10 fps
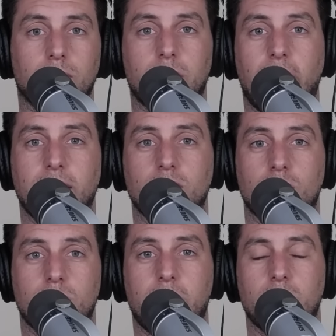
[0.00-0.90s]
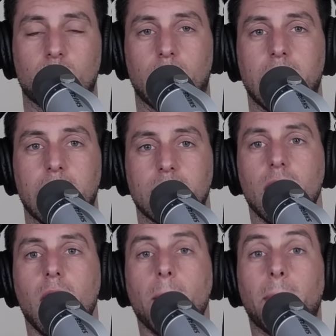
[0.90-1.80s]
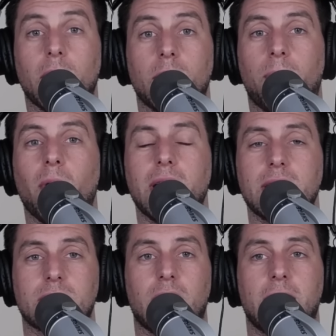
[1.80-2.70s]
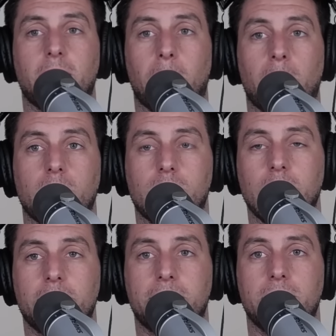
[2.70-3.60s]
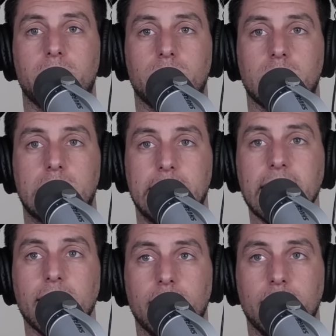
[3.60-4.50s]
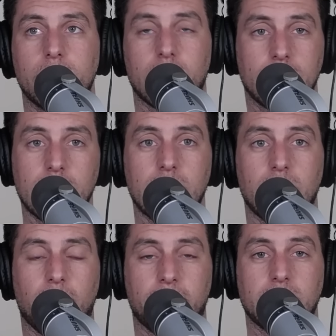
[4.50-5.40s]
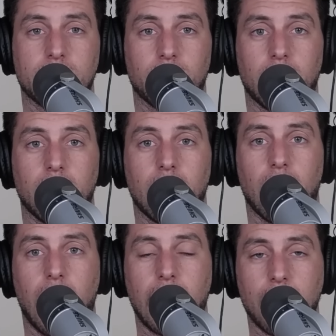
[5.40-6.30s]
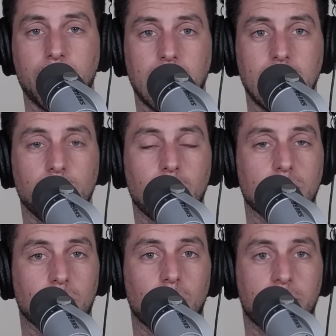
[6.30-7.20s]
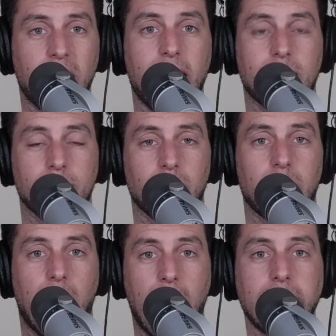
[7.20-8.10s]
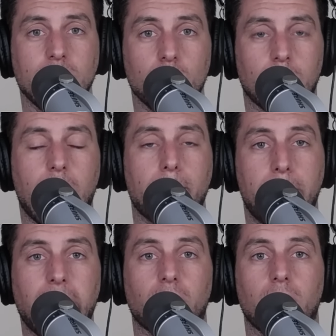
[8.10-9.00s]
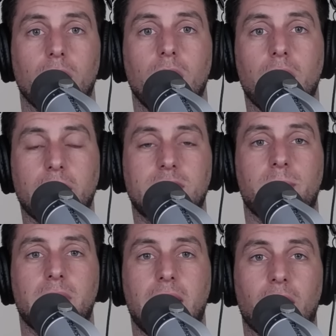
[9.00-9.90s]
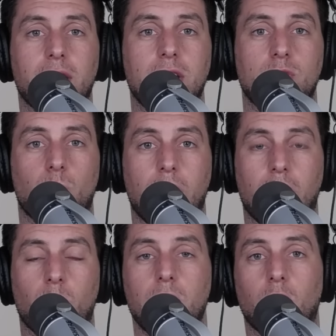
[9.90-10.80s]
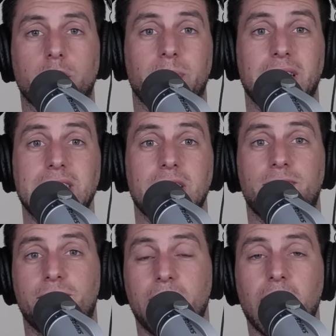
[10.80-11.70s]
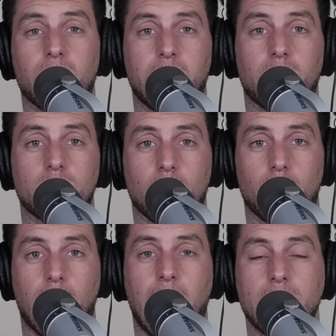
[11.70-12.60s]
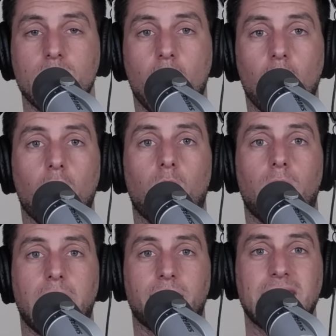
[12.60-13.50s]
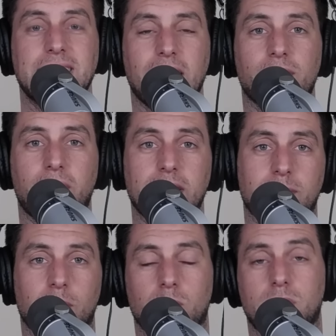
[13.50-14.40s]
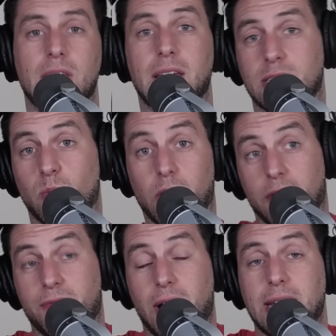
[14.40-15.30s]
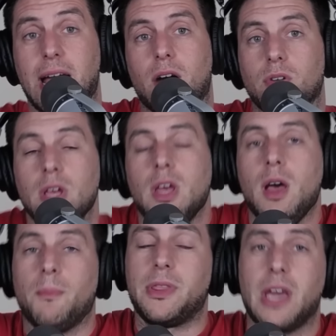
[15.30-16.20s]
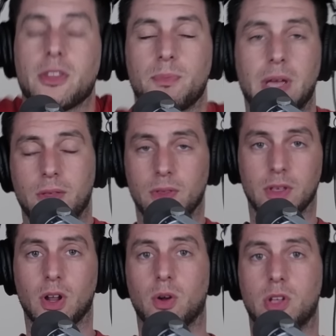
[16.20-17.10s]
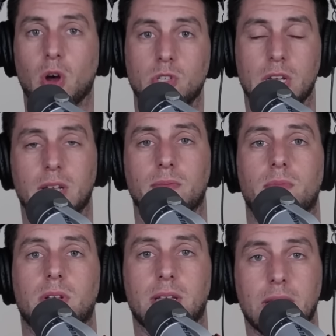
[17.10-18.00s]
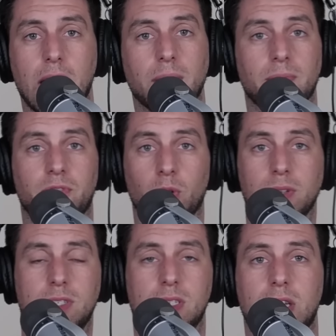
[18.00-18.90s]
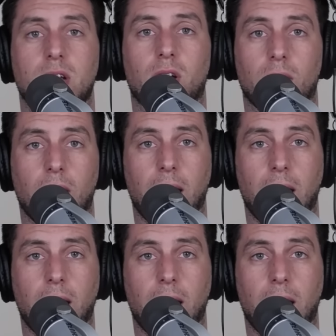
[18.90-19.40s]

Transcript: that is that is what it is. But the point is, like Cliff did succeed offensively, and I think he would also look back and be like, I can do a lot better. That some of the areas where we ultimately did fail in Arizona, I know and have identified some of those things, and we're gonna find out. But the other big, you know, coaching influences here, I